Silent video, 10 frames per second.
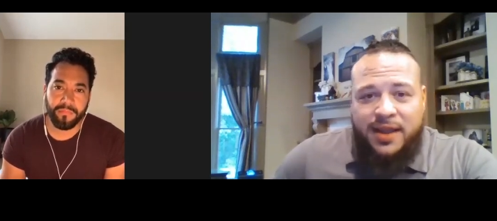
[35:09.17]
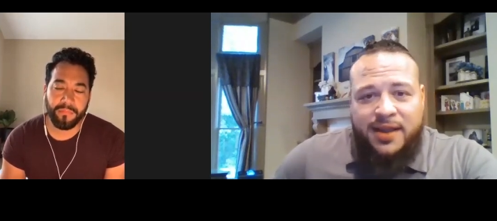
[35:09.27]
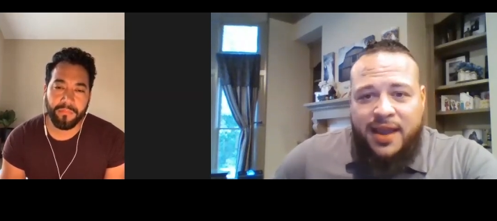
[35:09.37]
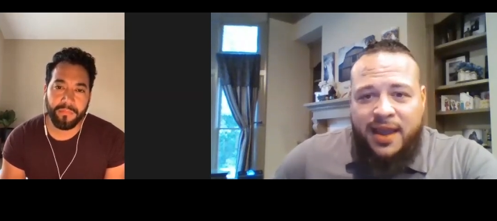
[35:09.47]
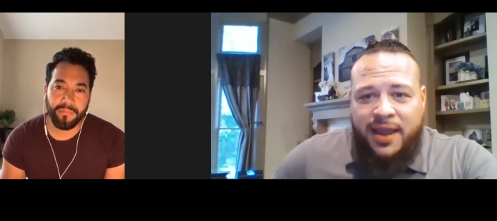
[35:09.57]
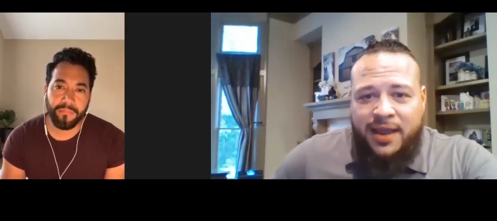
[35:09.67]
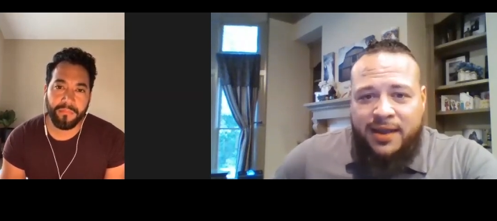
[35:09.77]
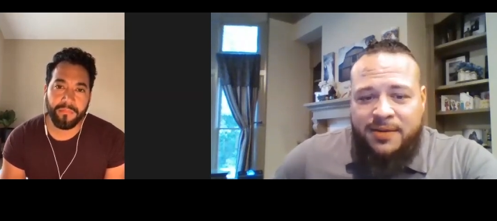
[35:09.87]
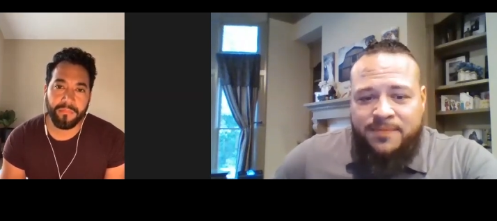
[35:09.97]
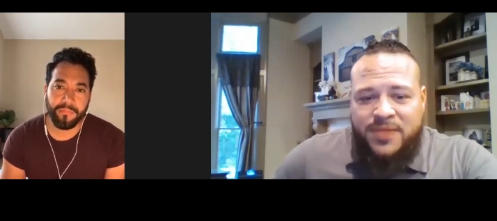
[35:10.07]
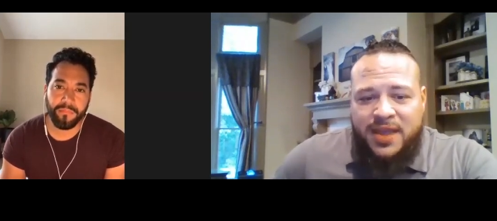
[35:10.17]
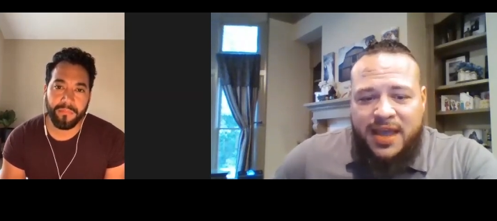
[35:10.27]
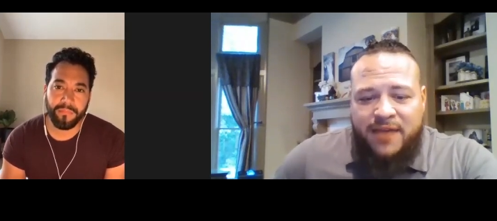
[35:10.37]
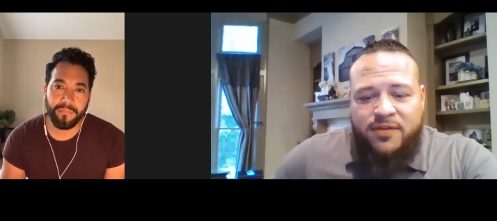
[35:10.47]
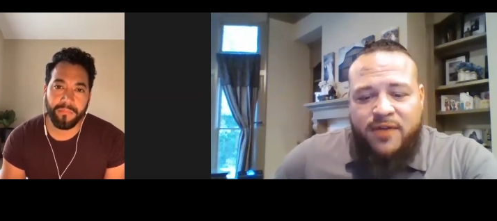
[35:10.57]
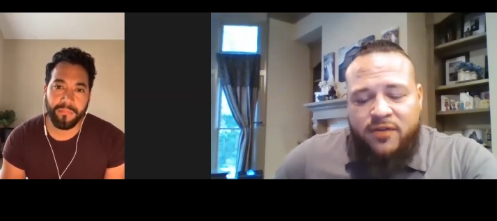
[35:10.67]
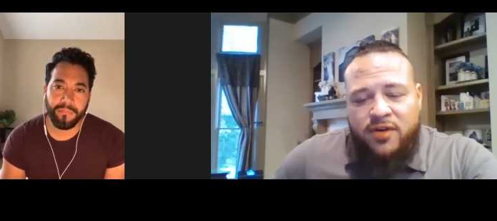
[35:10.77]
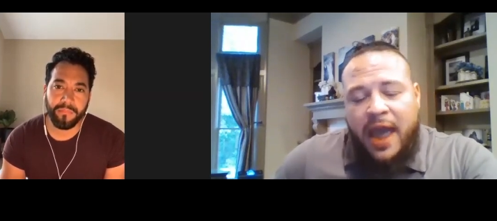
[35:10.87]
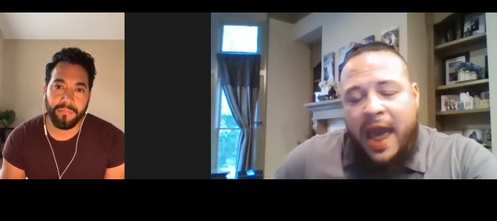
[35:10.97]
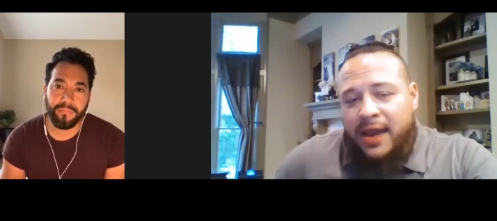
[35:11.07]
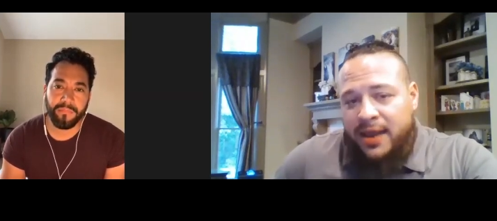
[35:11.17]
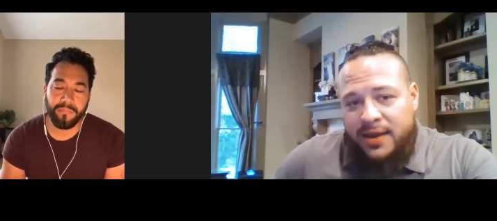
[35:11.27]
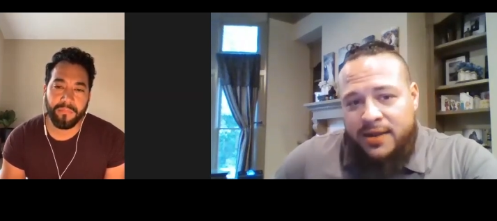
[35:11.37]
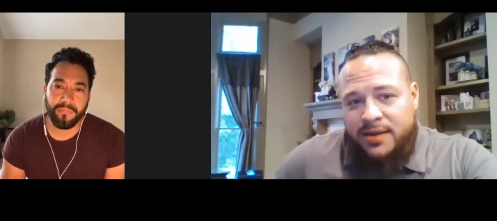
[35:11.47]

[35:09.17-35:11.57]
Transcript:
Speaker 1: And if you've ever had it,